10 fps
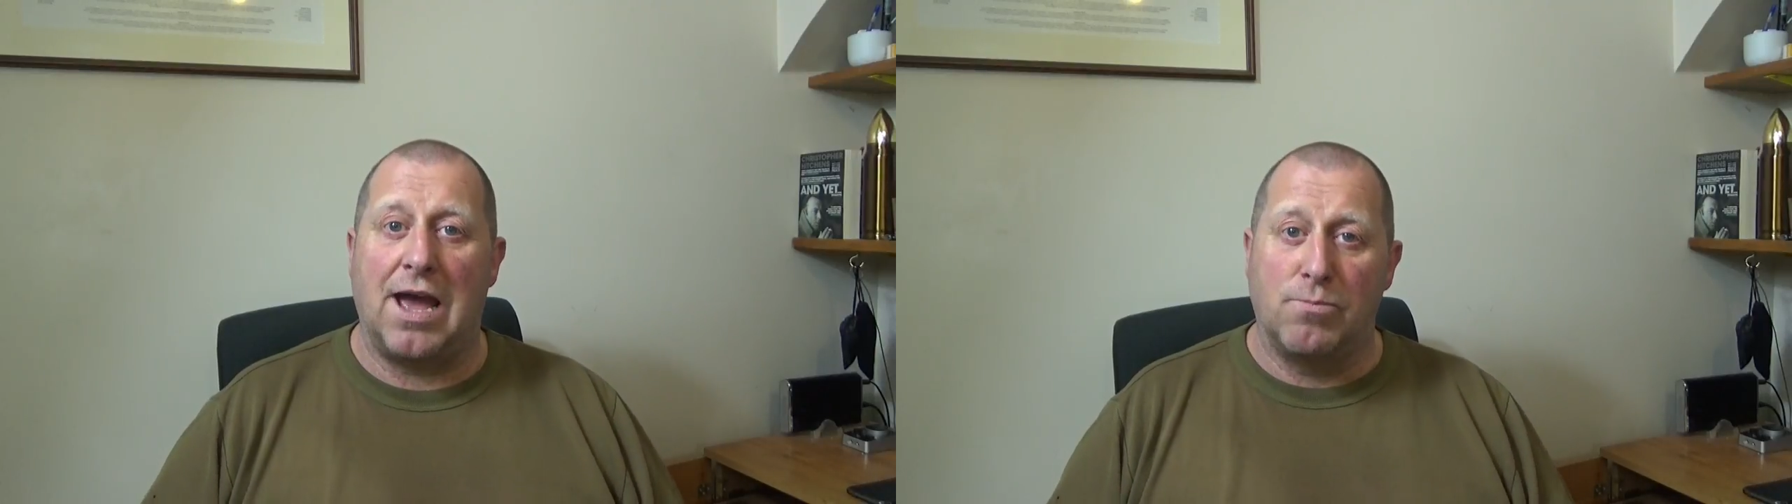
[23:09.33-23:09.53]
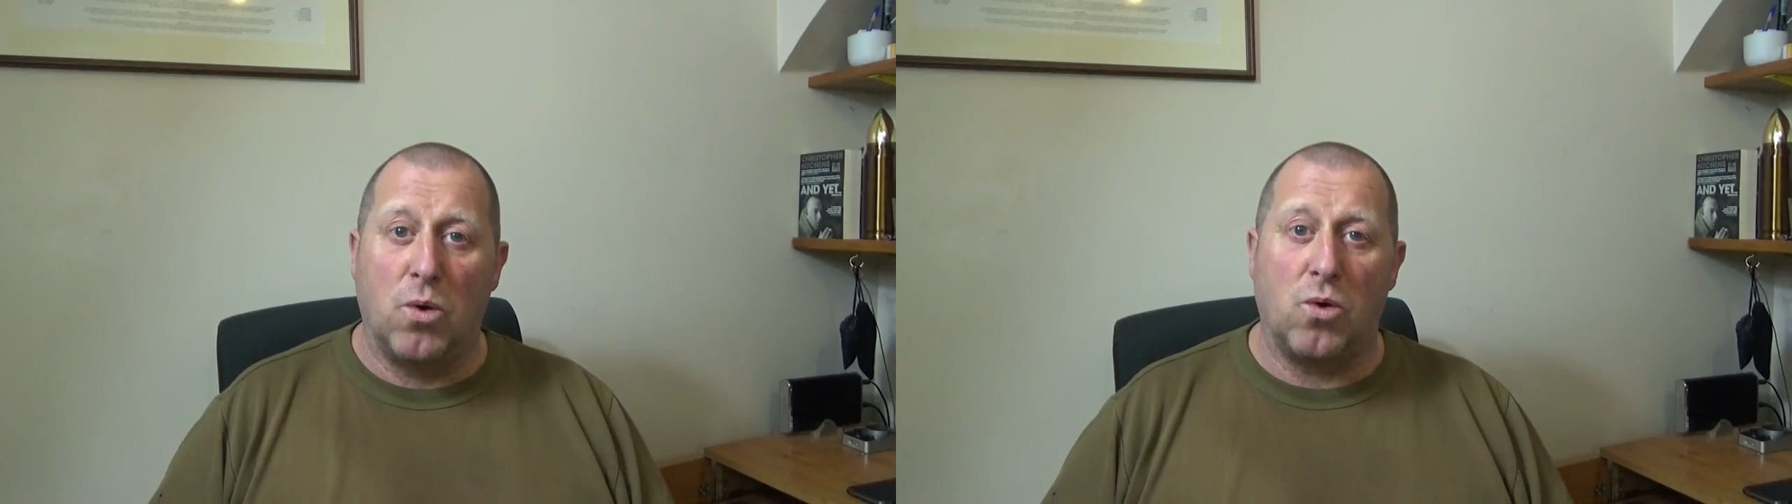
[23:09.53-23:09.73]

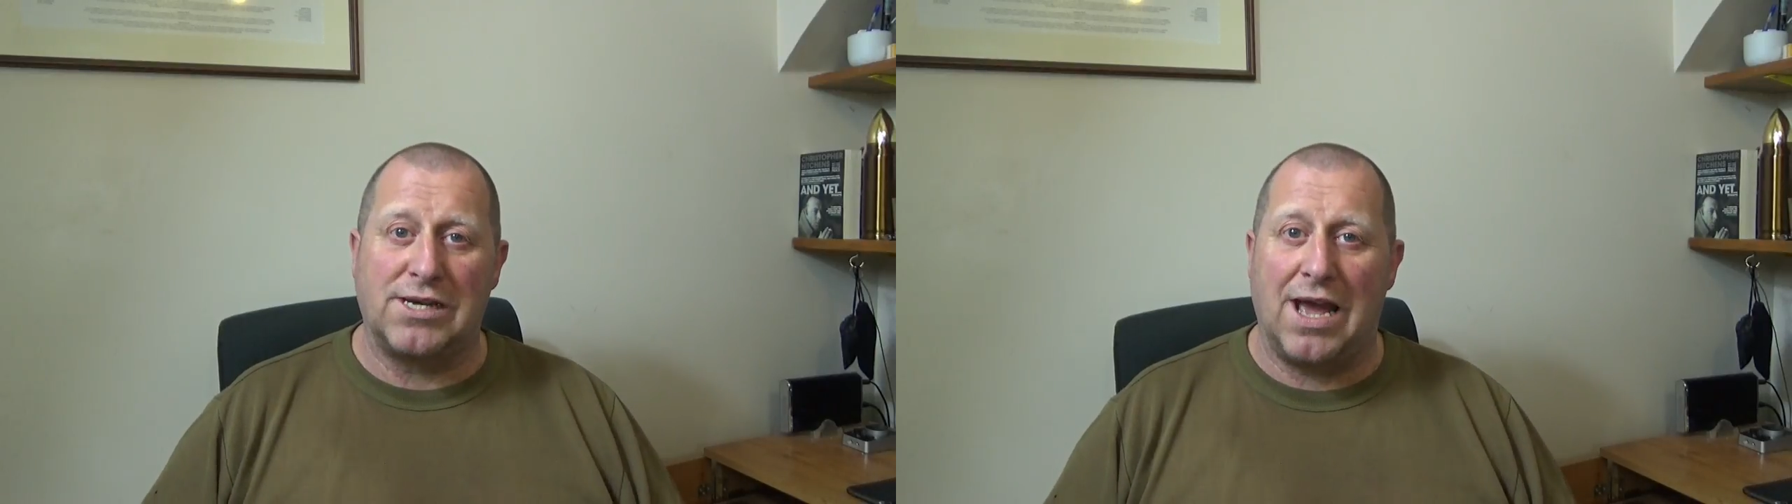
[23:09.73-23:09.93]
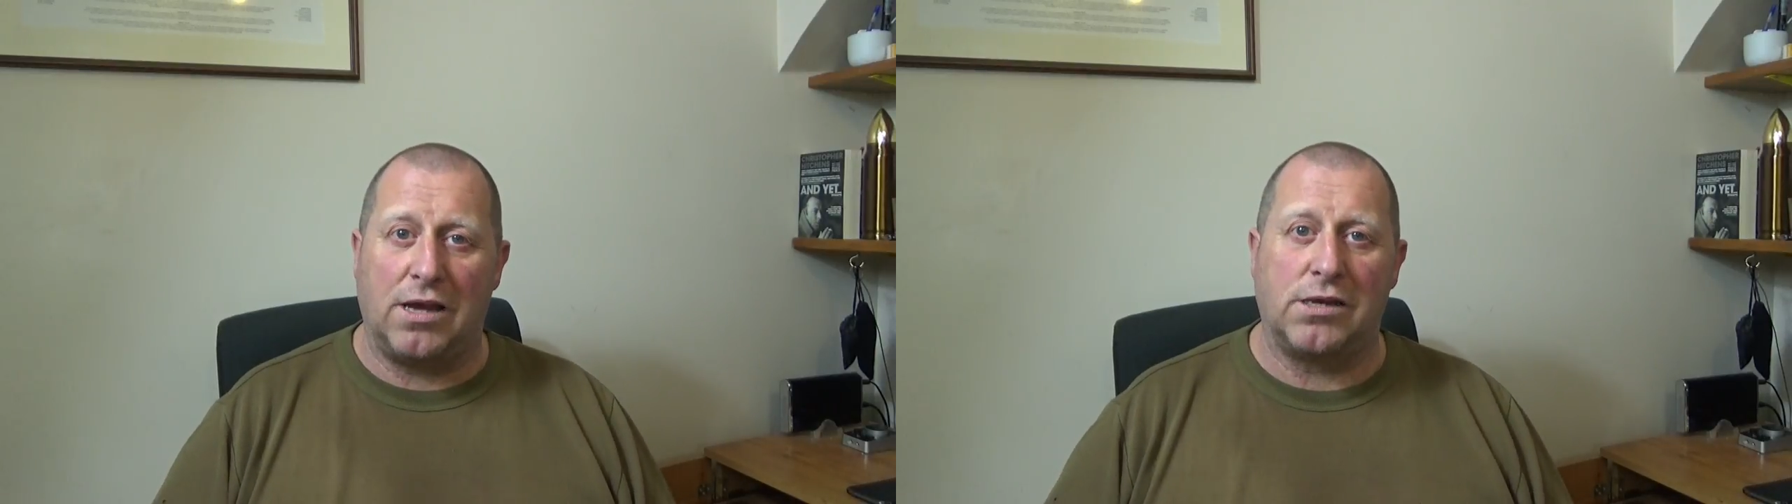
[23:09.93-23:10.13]
more
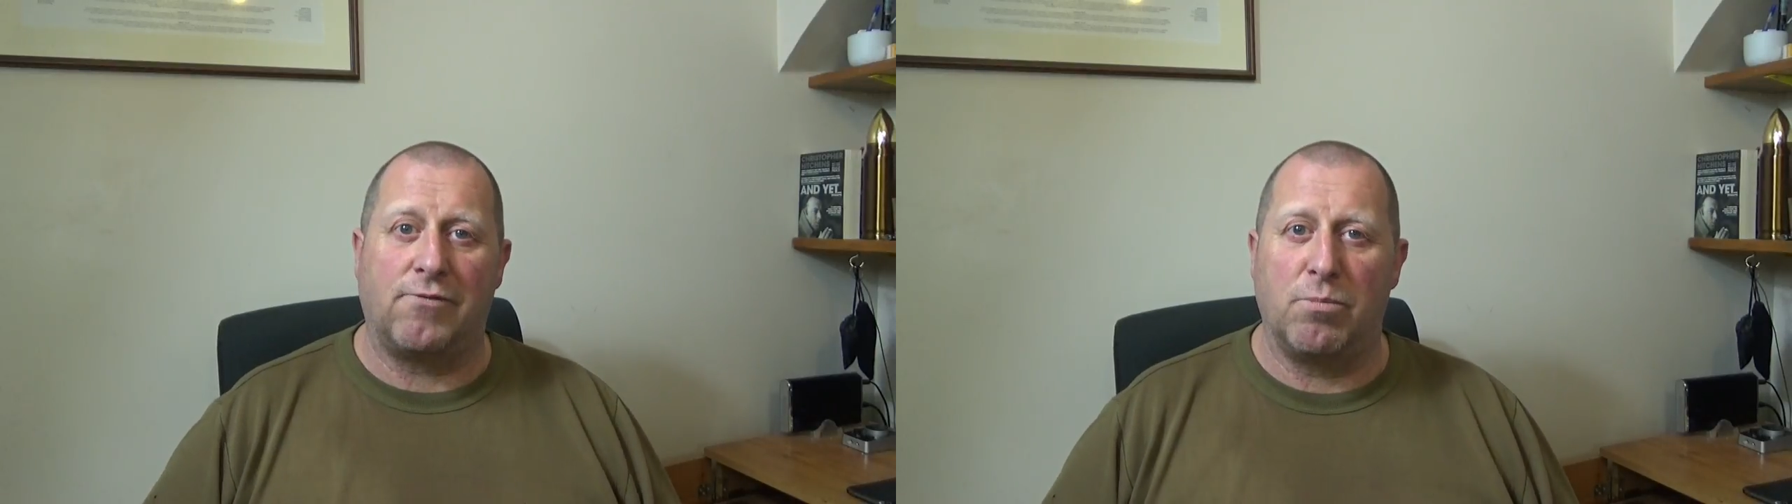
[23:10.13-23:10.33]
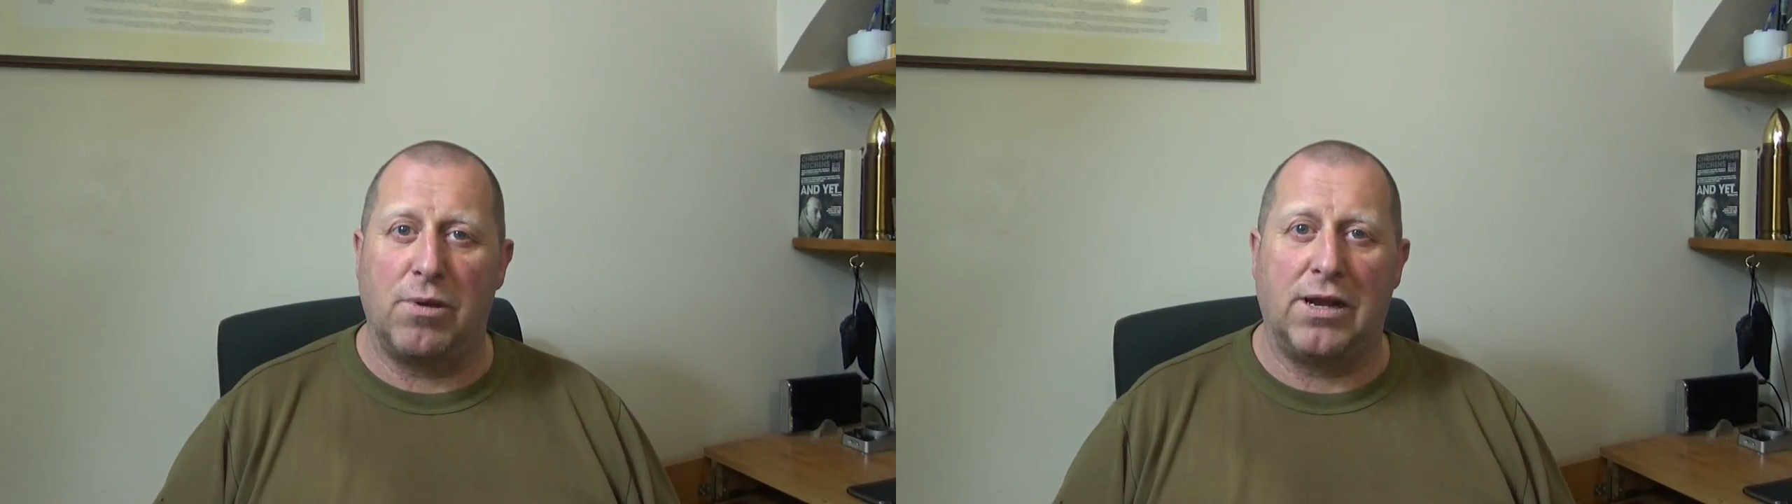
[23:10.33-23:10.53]
tax
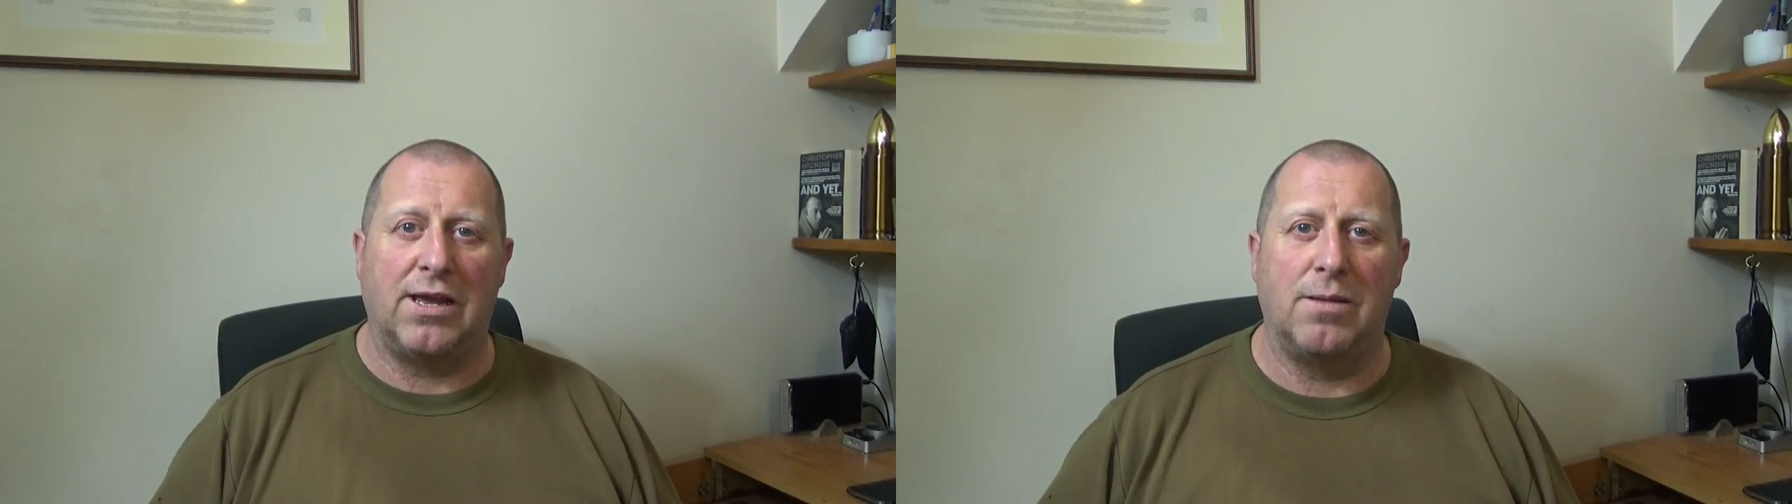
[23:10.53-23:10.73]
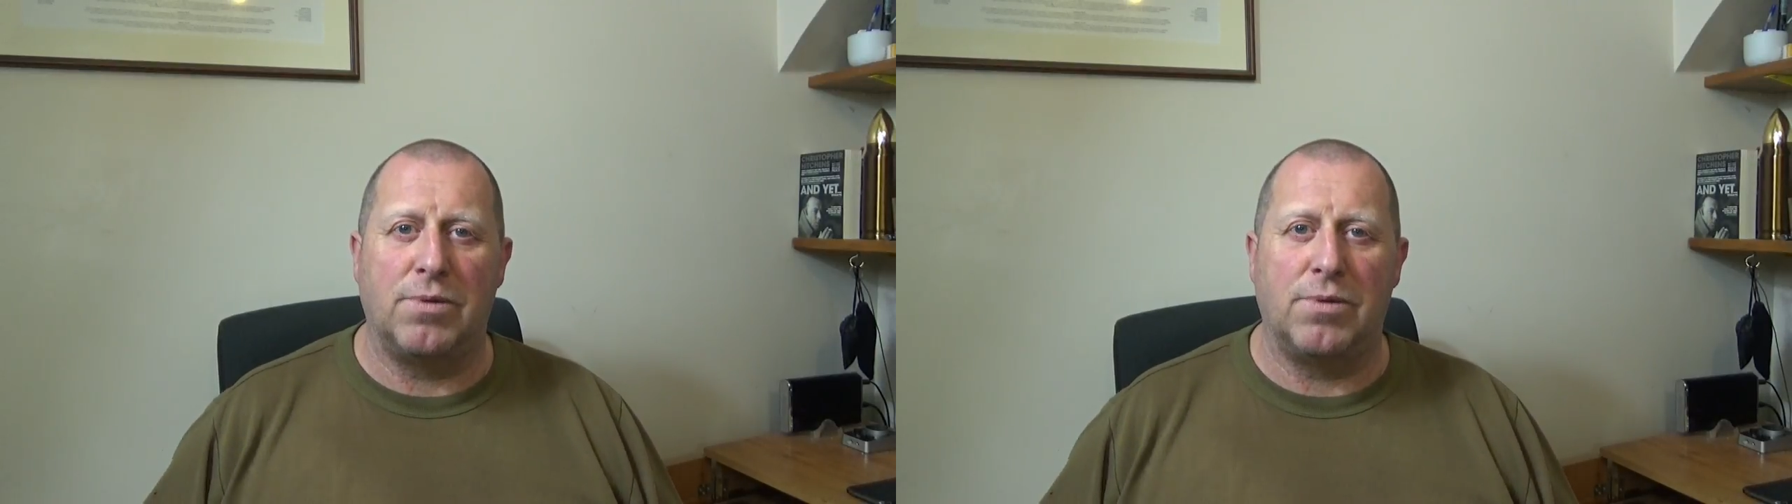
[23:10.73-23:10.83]
for bringing it in,